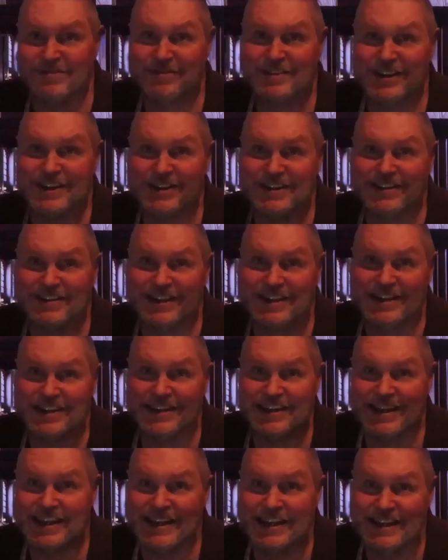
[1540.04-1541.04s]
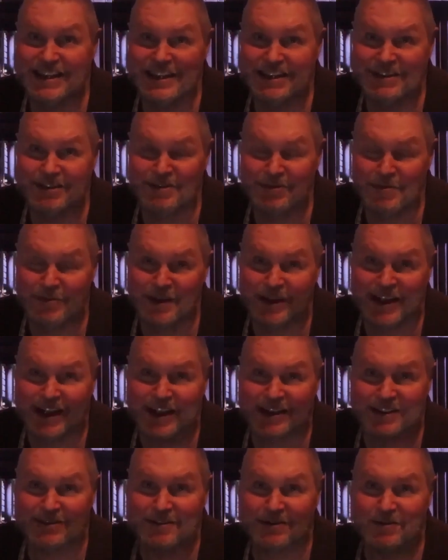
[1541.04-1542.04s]
I figure he needs
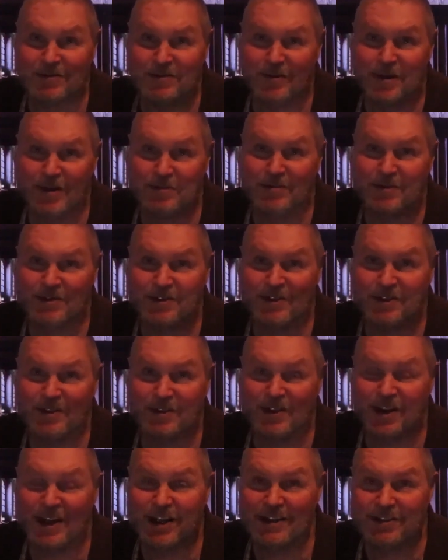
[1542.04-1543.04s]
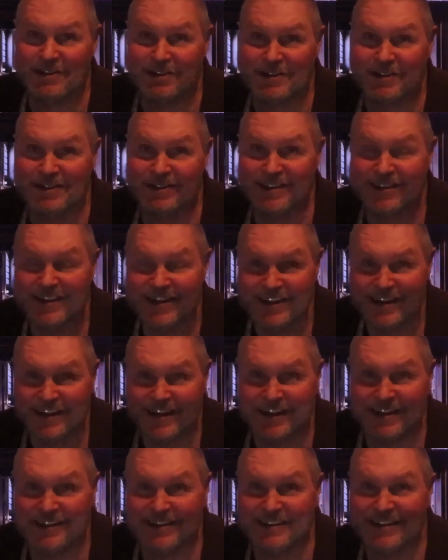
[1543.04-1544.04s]
me as his representation.
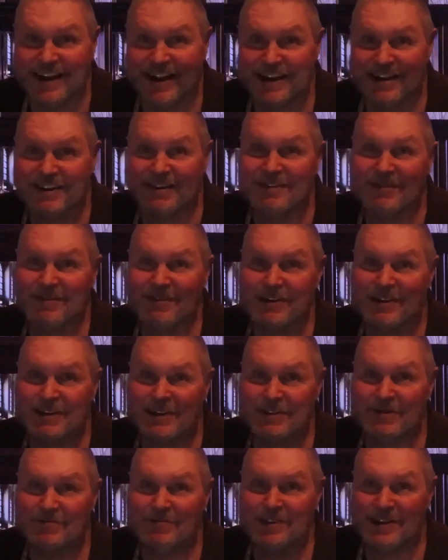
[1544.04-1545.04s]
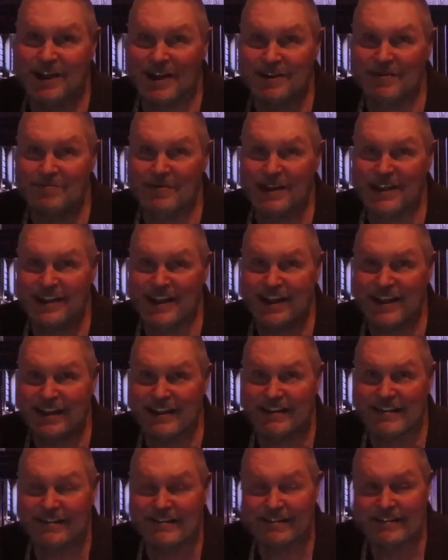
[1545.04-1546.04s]
He's not going to let them take
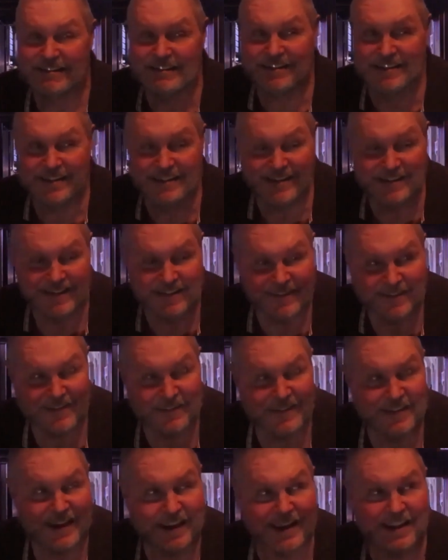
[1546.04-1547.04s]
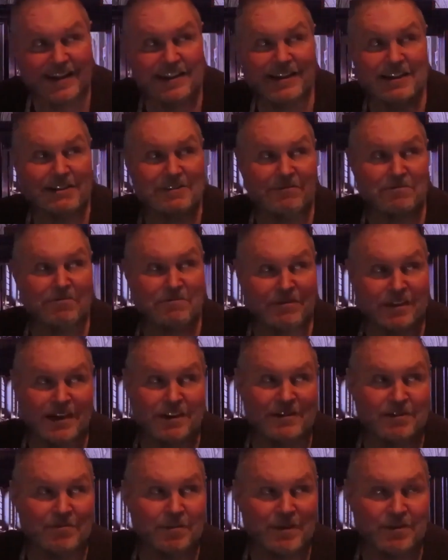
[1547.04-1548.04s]
me down. And he a
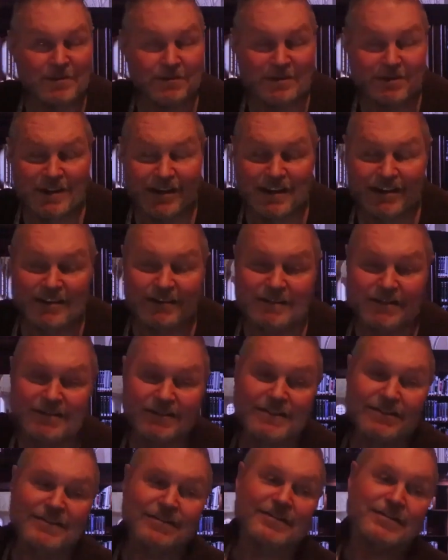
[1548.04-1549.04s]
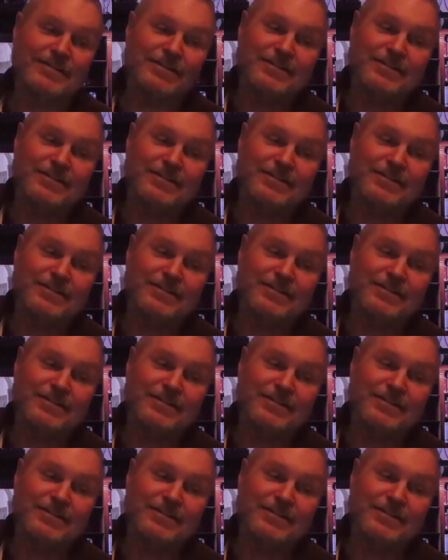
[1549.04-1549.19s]
fast motorcycle.